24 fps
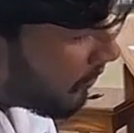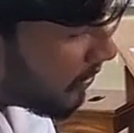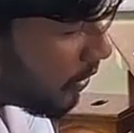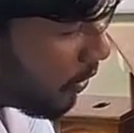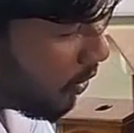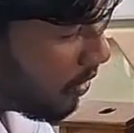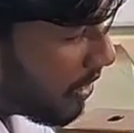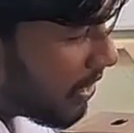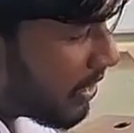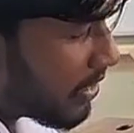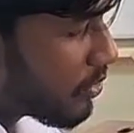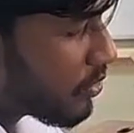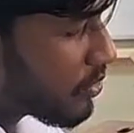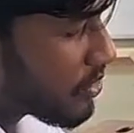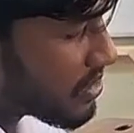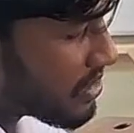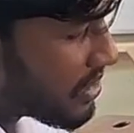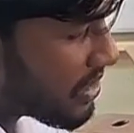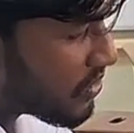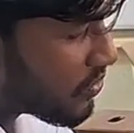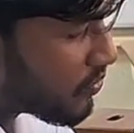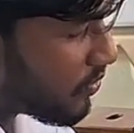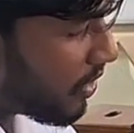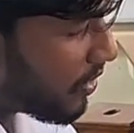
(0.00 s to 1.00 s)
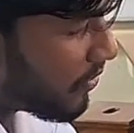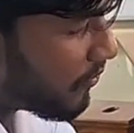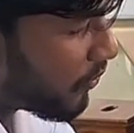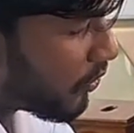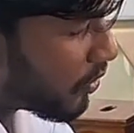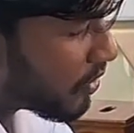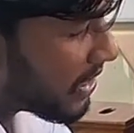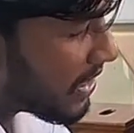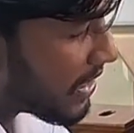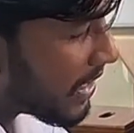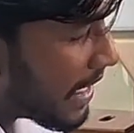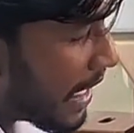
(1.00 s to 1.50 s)
We only use this one
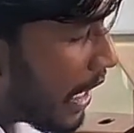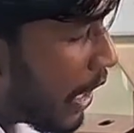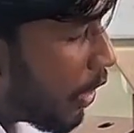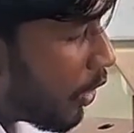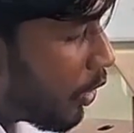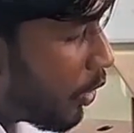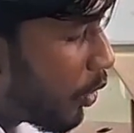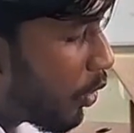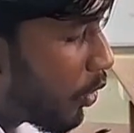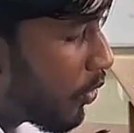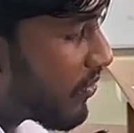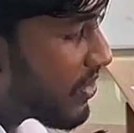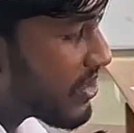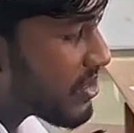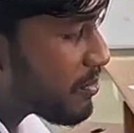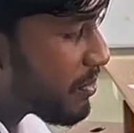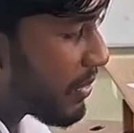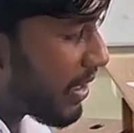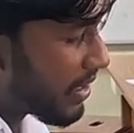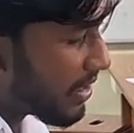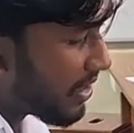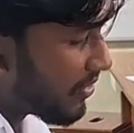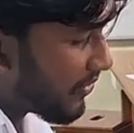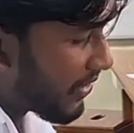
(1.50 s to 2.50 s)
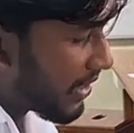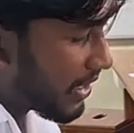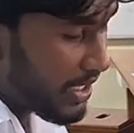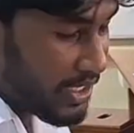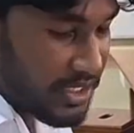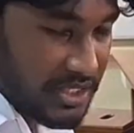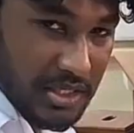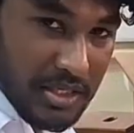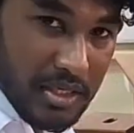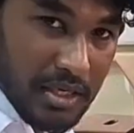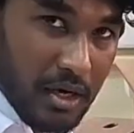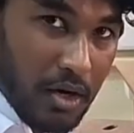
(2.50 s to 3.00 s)
for the lowest
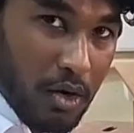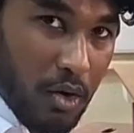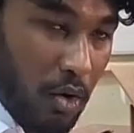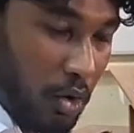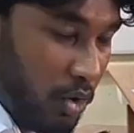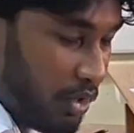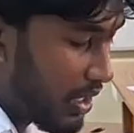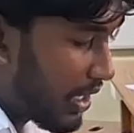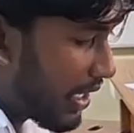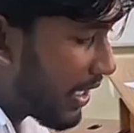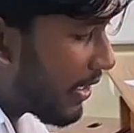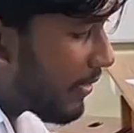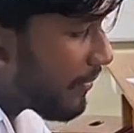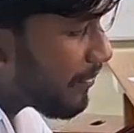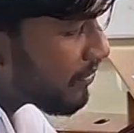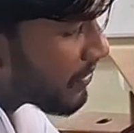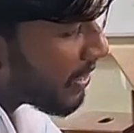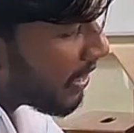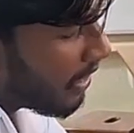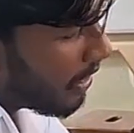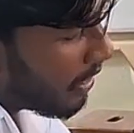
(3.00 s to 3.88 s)
magnification only.